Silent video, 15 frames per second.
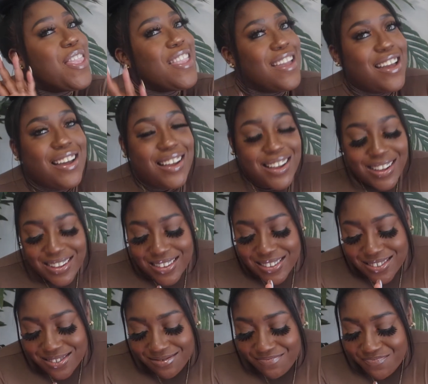I
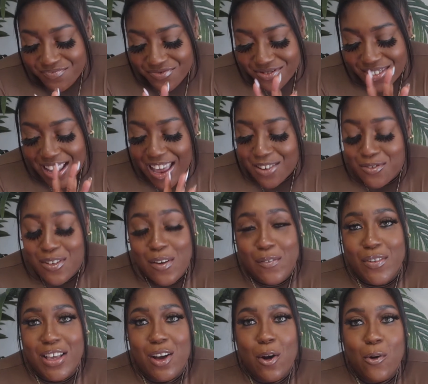don't know
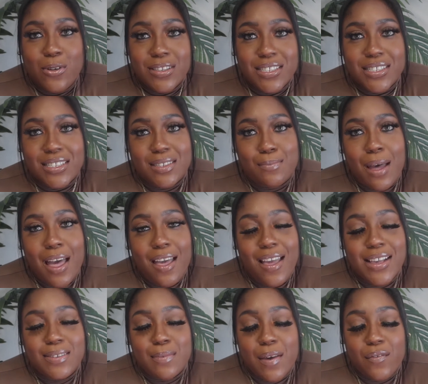if it holds the spot
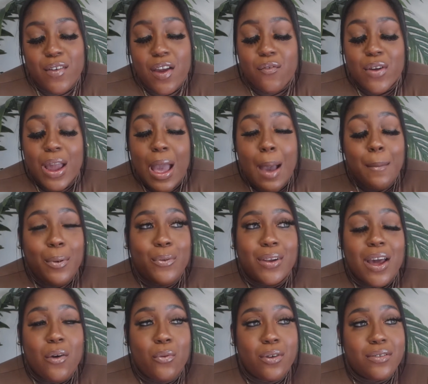as my favorite, but what
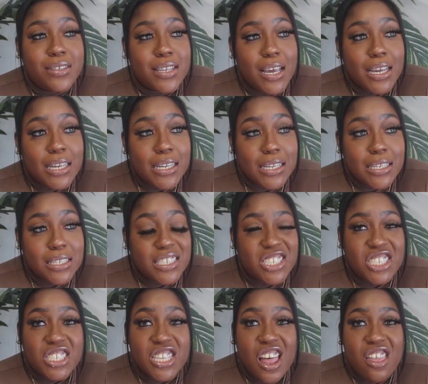I will say is
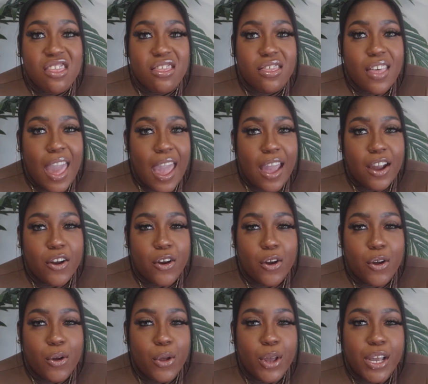she's that
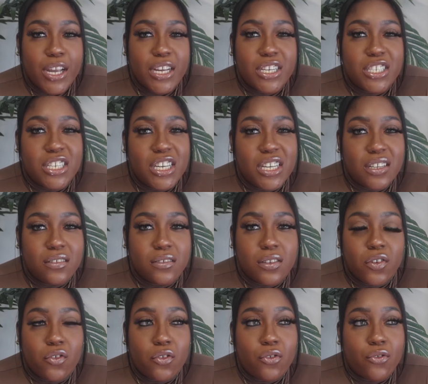girl. She is
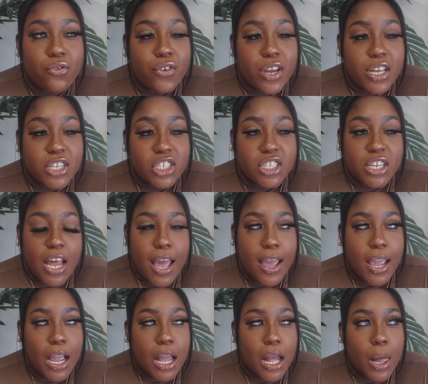rich.
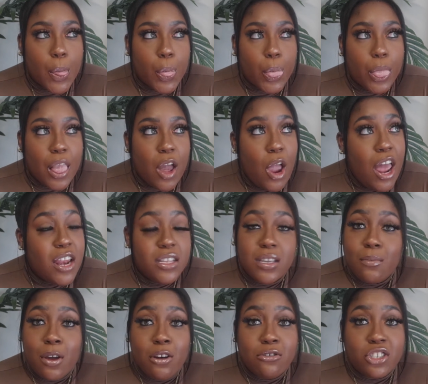Like
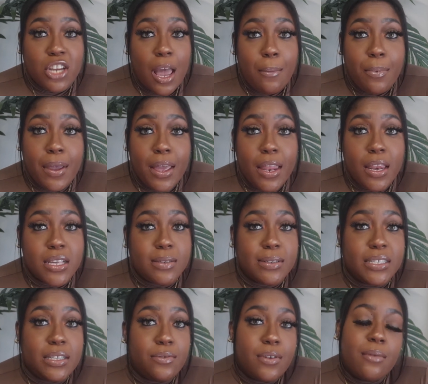anytime I go shopping,
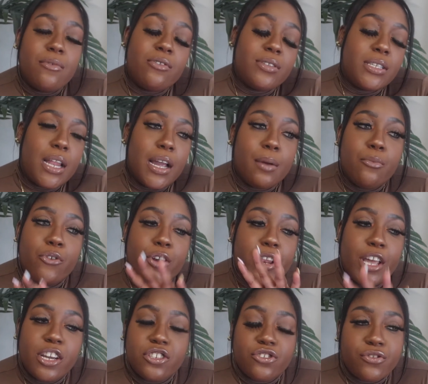especially when I'm going to like more
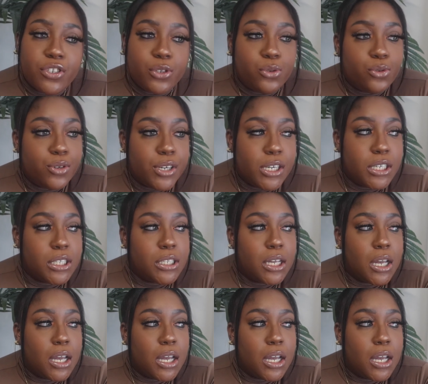luxury stores,